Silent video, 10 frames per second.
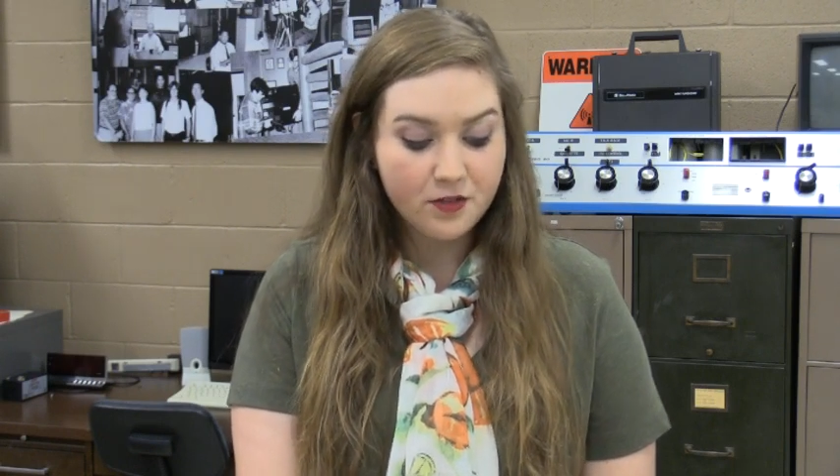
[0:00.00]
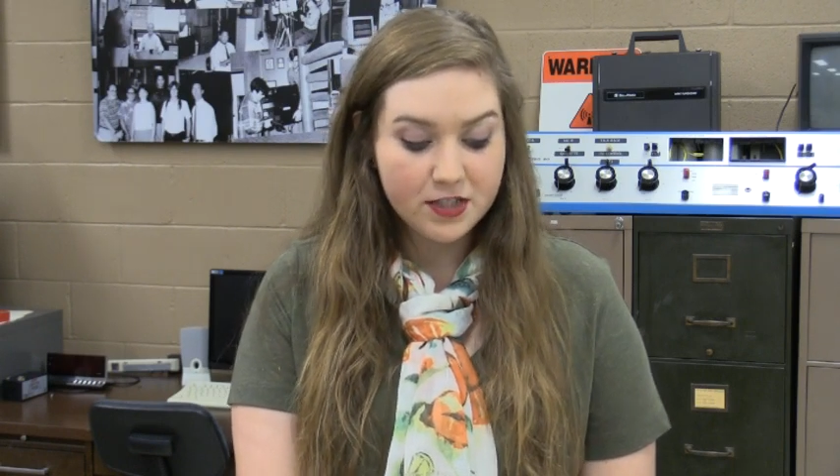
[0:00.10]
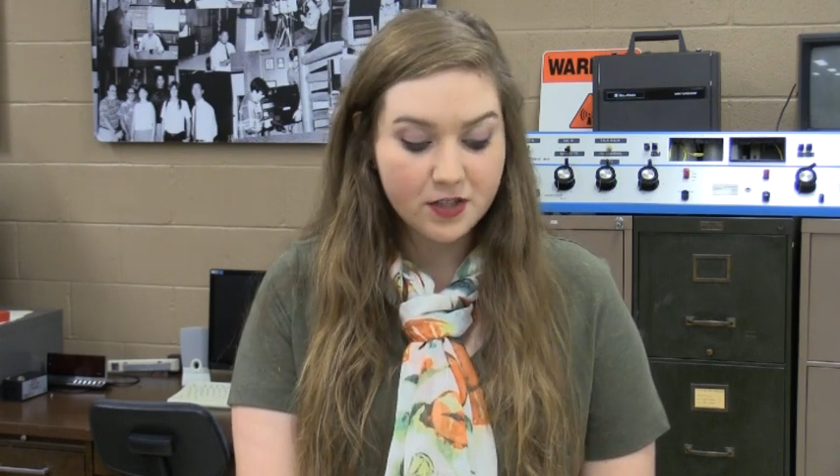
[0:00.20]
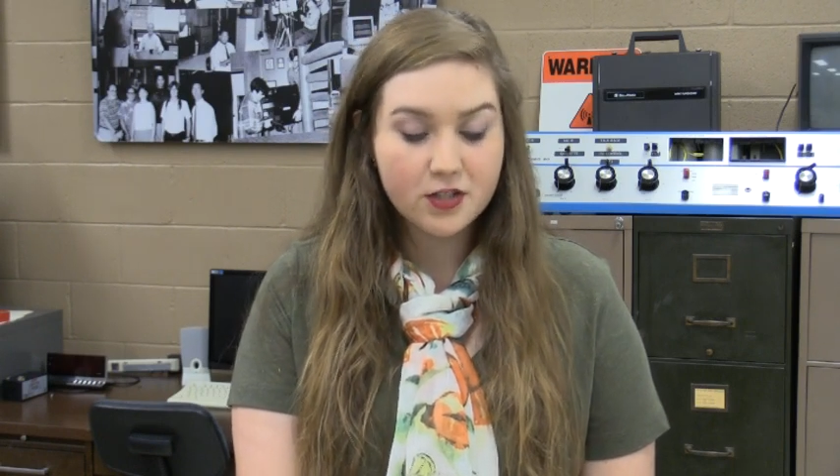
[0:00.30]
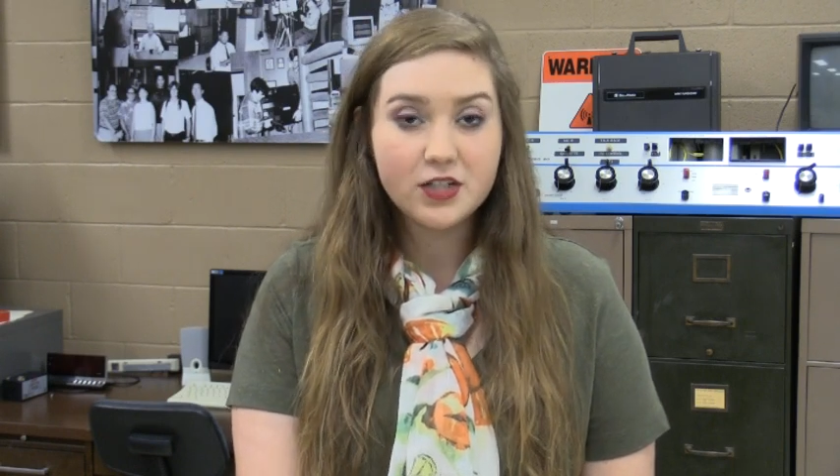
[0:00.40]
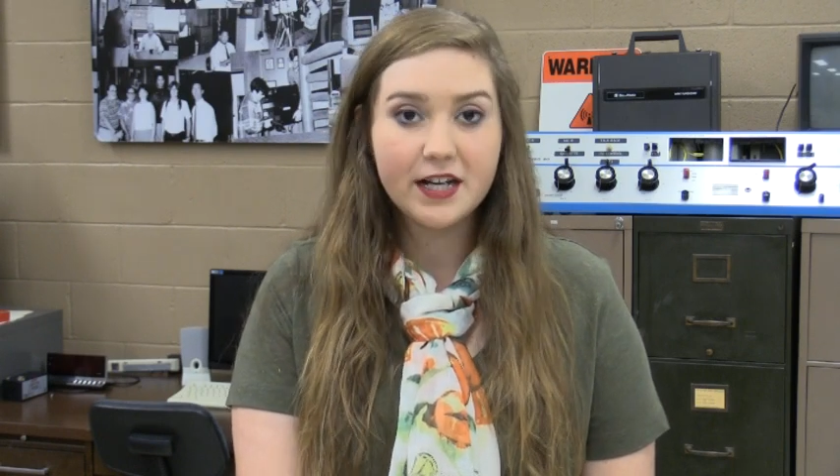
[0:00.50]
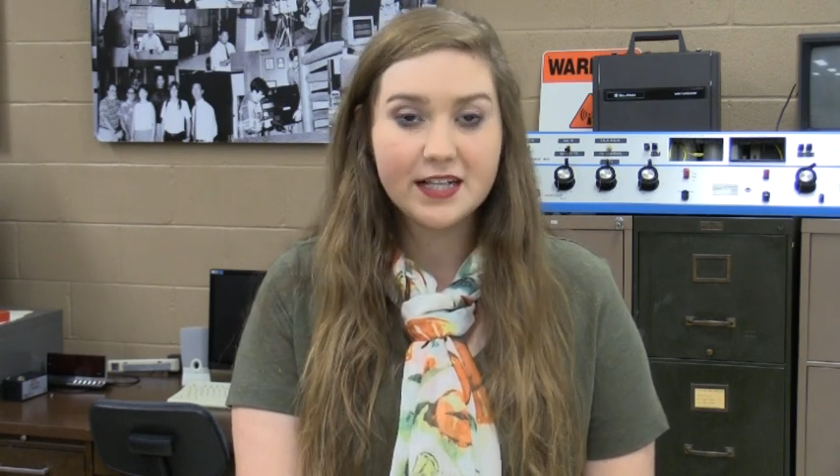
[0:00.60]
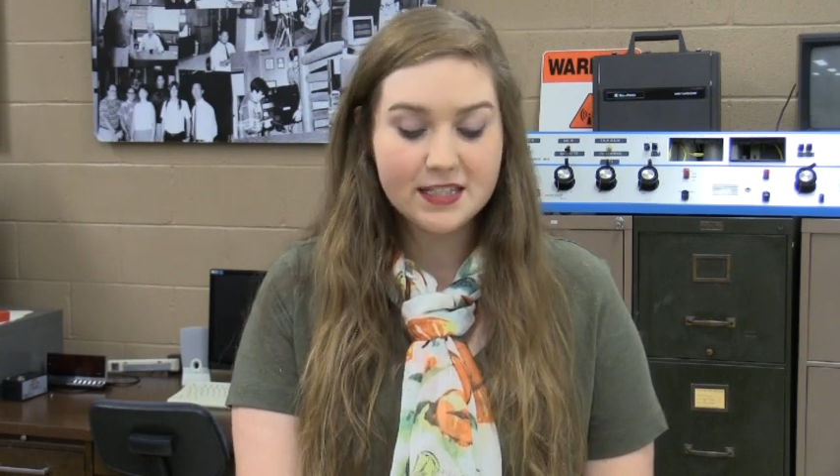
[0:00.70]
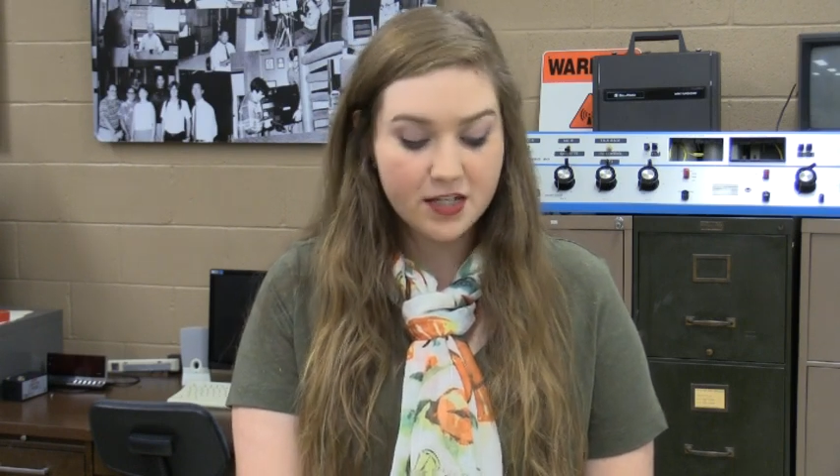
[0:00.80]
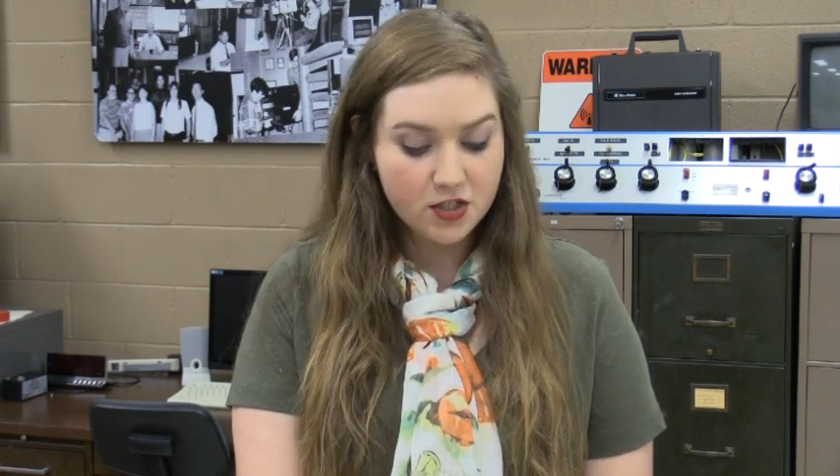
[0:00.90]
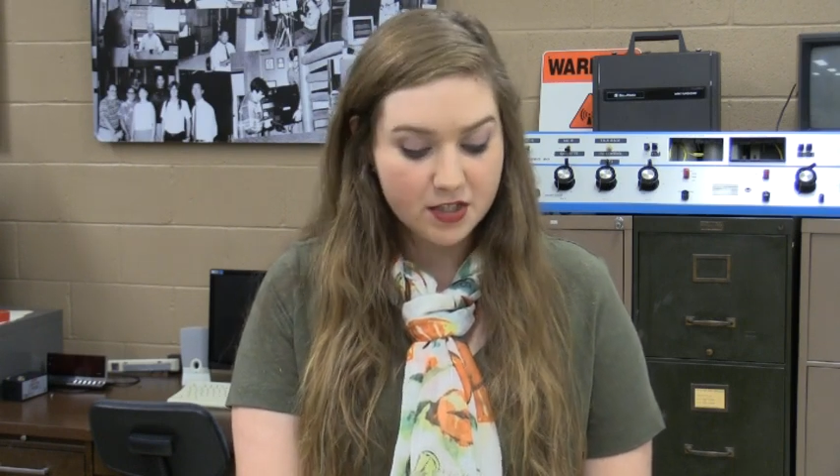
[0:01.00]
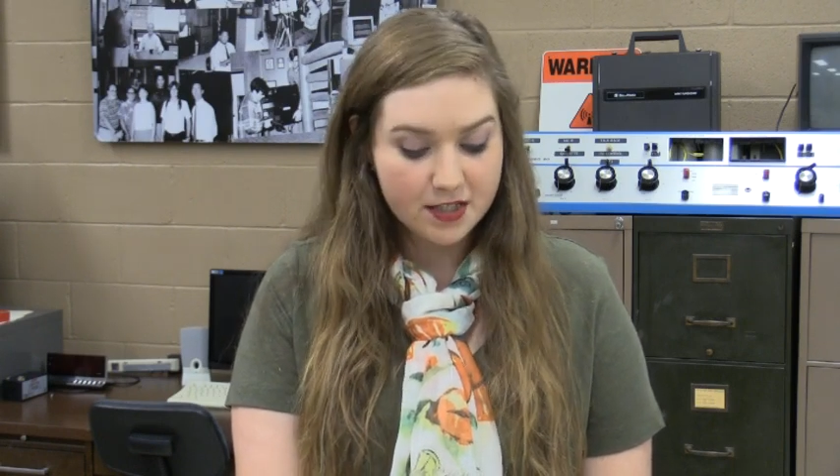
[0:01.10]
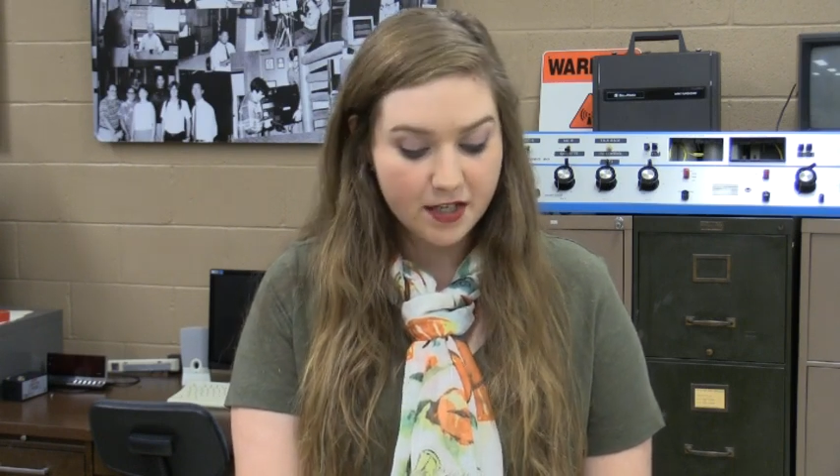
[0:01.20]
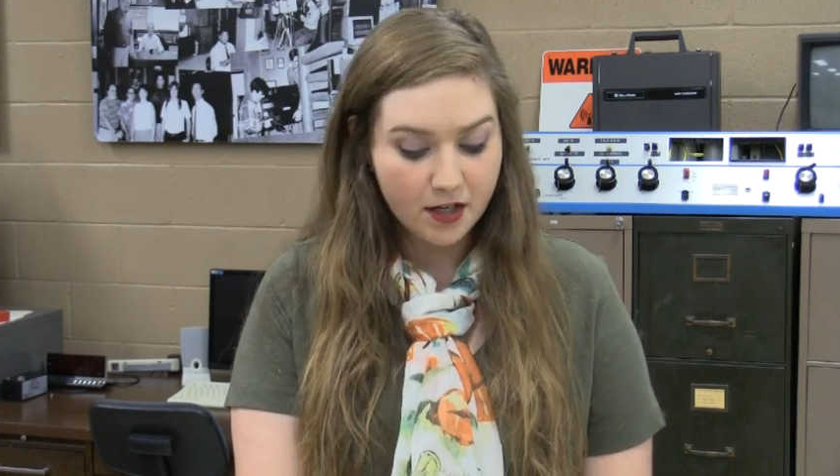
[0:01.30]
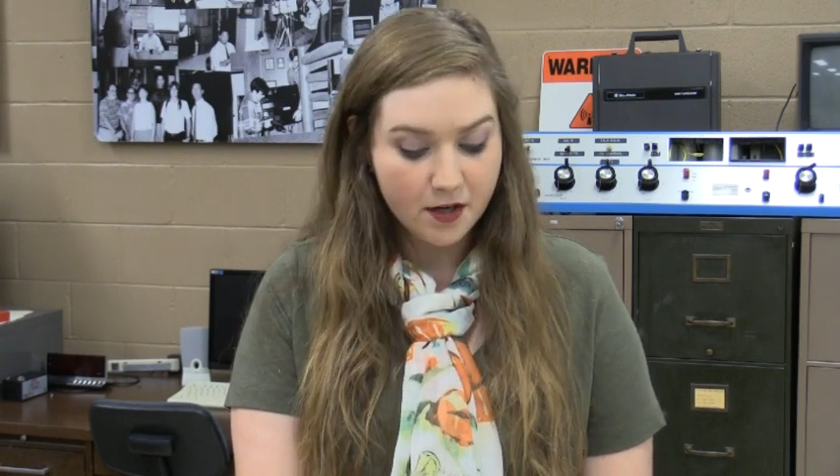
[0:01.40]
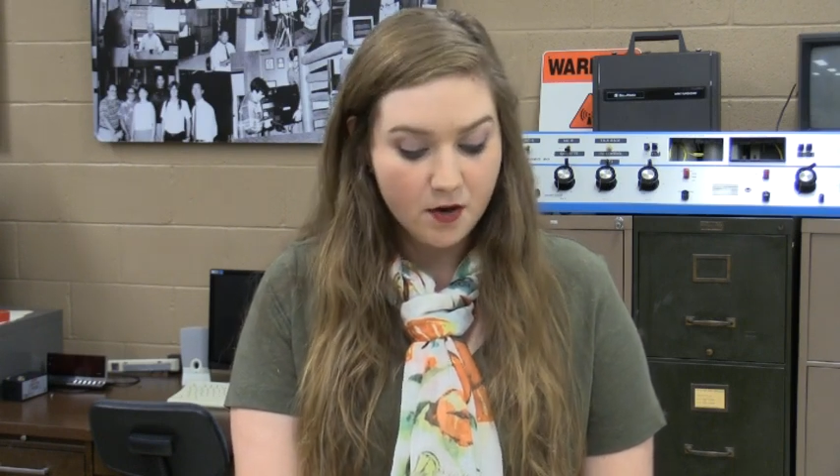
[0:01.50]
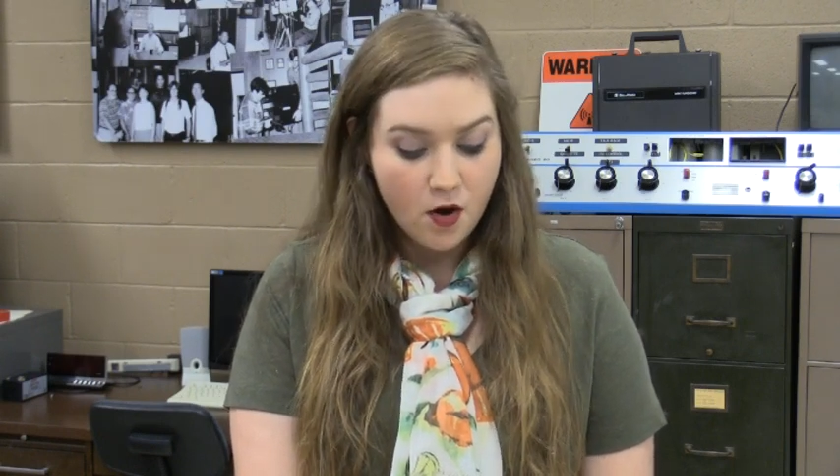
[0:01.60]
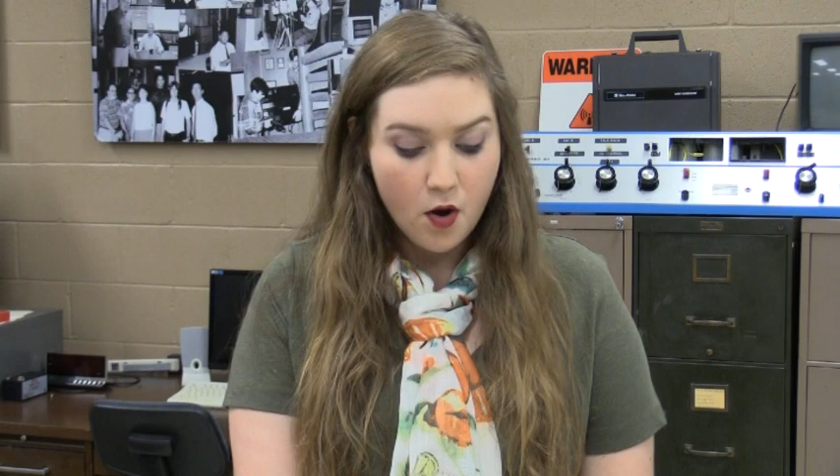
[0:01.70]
Research and Extension Center